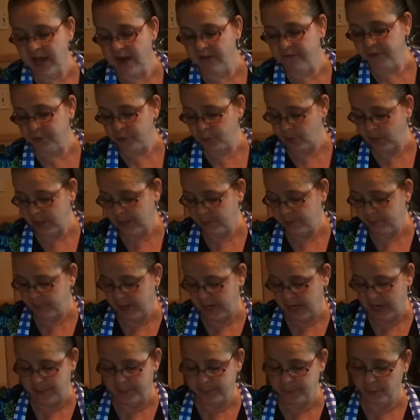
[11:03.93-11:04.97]
to have 3
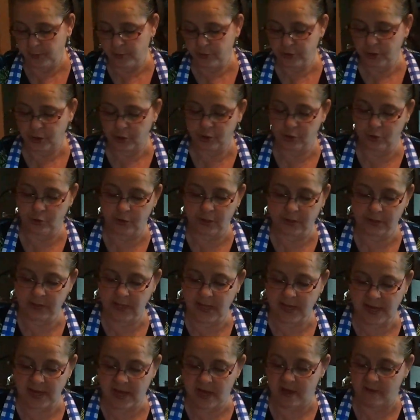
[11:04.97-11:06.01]
peppers. You
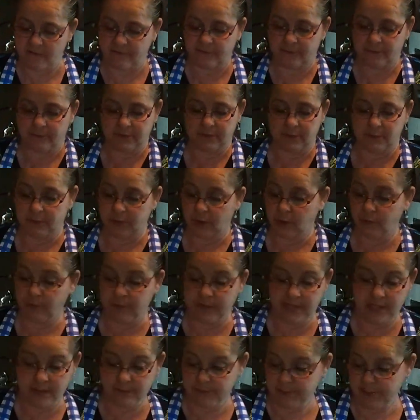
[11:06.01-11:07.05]
can have
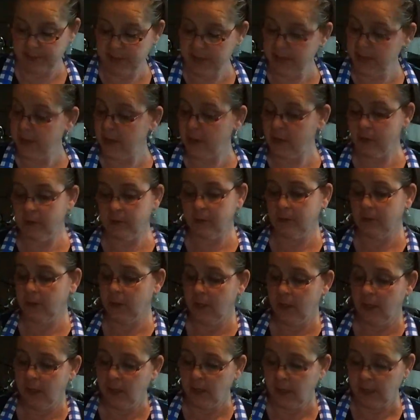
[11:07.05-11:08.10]
green bell,
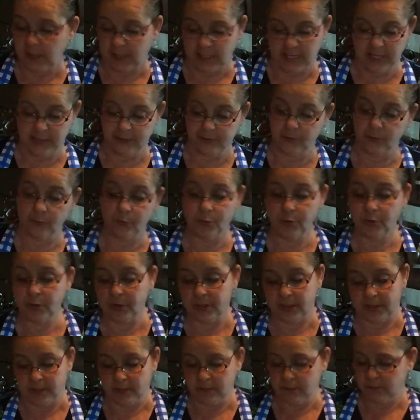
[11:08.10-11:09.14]
either
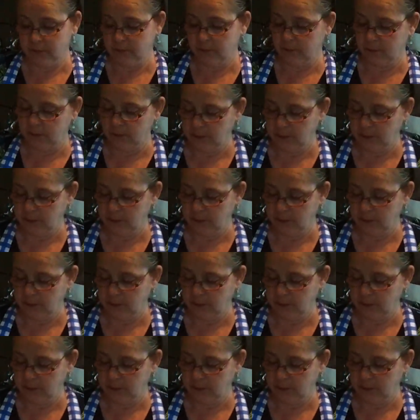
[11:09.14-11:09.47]
one.